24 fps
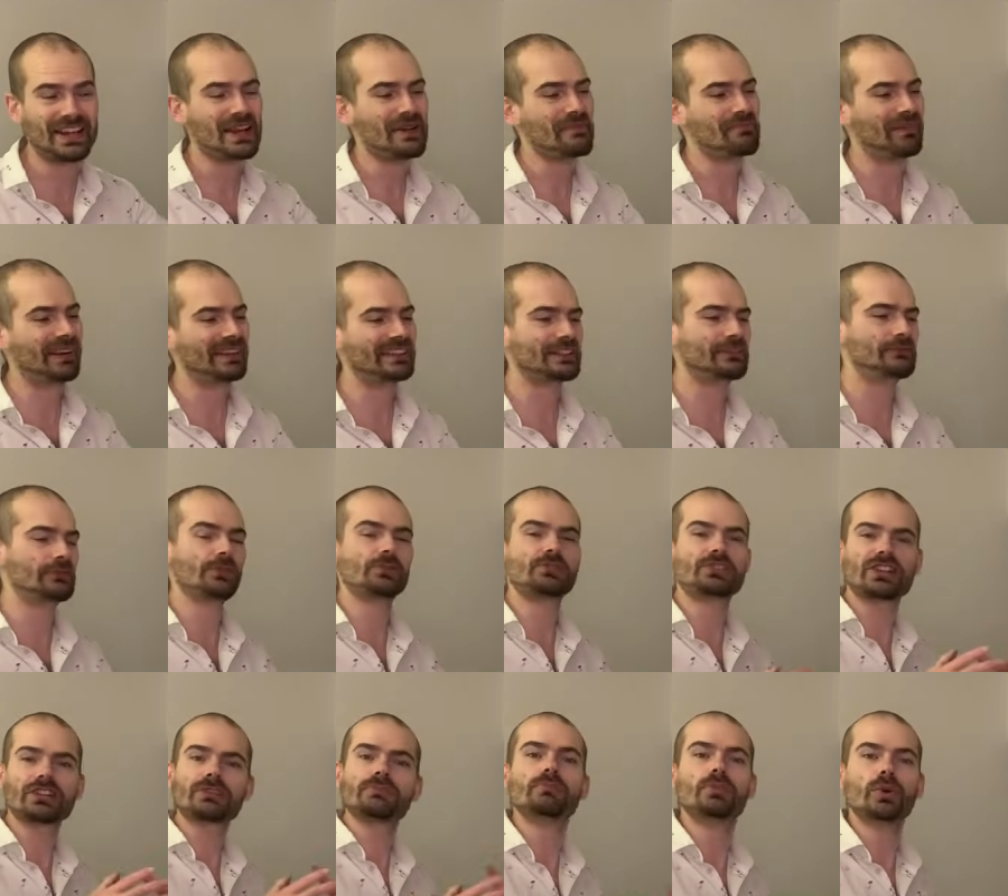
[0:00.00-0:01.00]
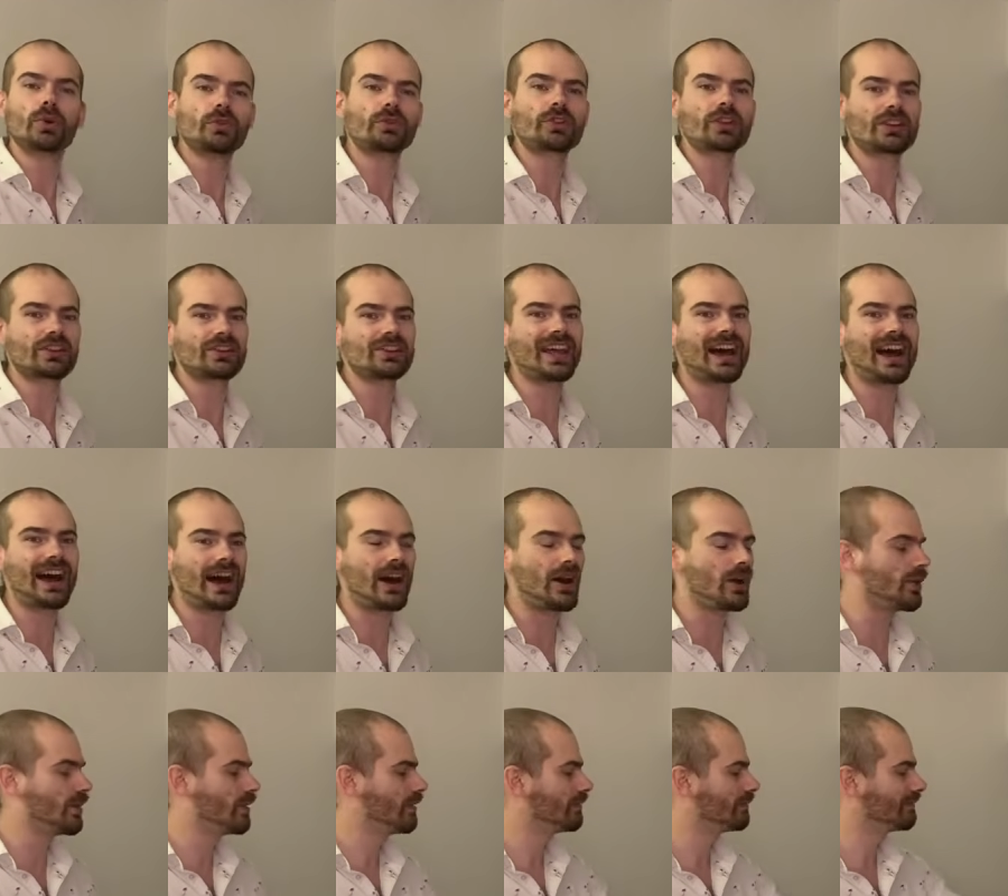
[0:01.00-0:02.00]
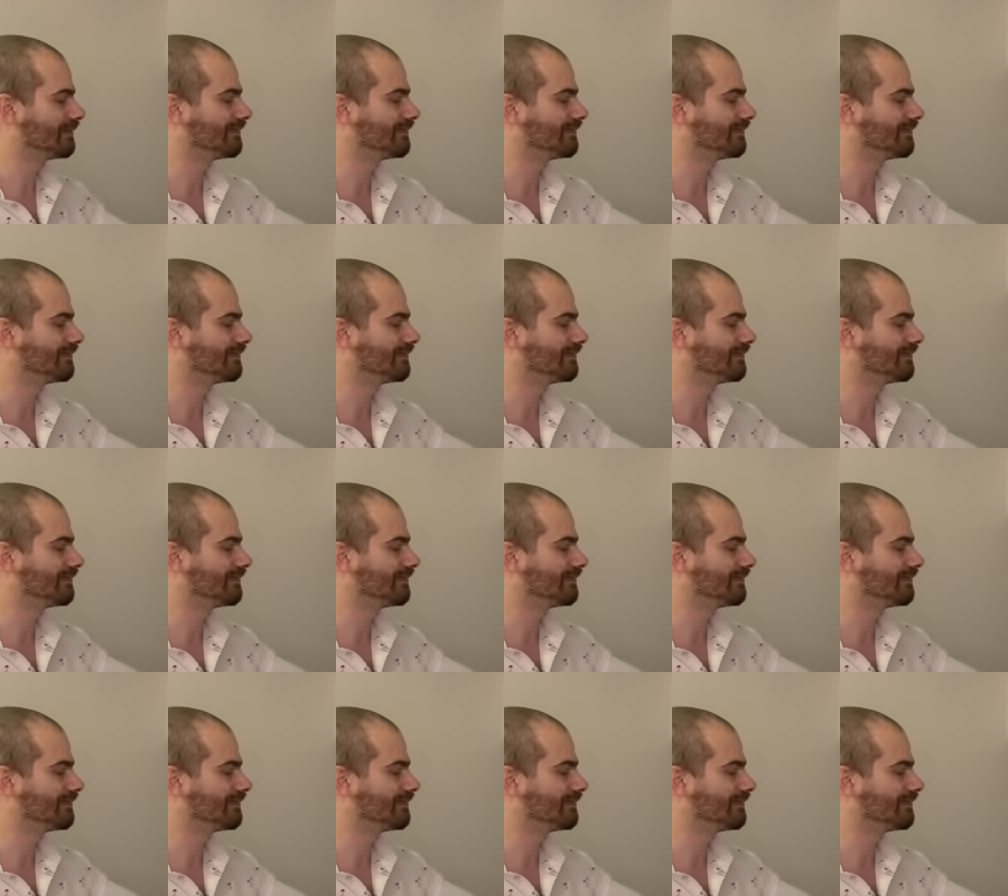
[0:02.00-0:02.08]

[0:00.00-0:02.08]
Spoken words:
But if you've just moved here now,